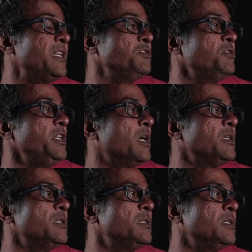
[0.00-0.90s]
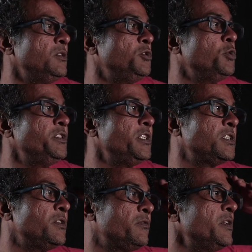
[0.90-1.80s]
sanctuary under the
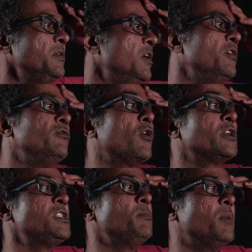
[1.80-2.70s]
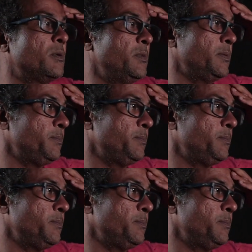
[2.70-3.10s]
jurisdiction of the forest department.